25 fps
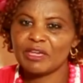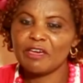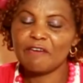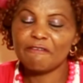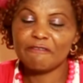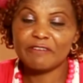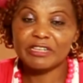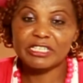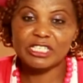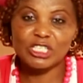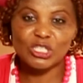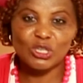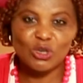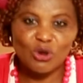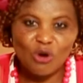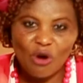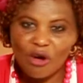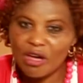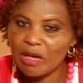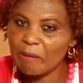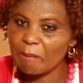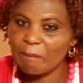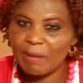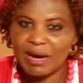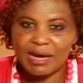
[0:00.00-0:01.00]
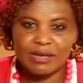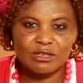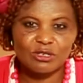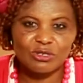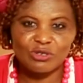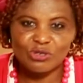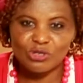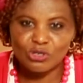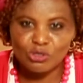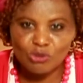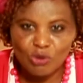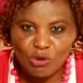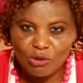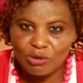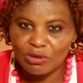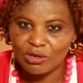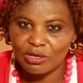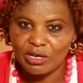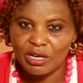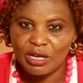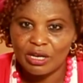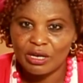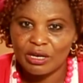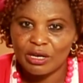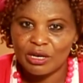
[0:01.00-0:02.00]
If it's going back to
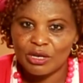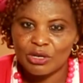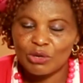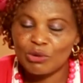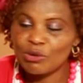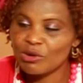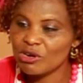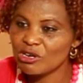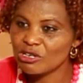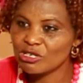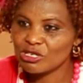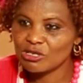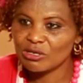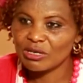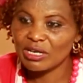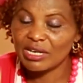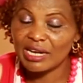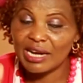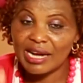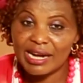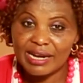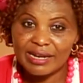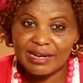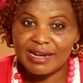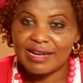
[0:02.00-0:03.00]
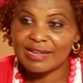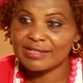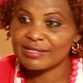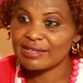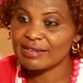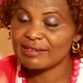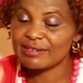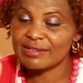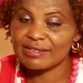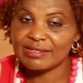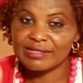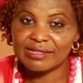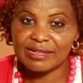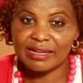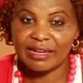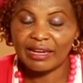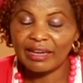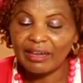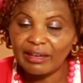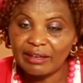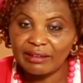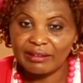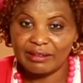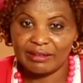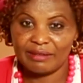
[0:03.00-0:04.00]
school, you want to learn a certain
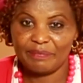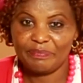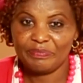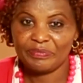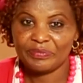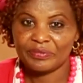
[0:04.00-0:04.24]
skill,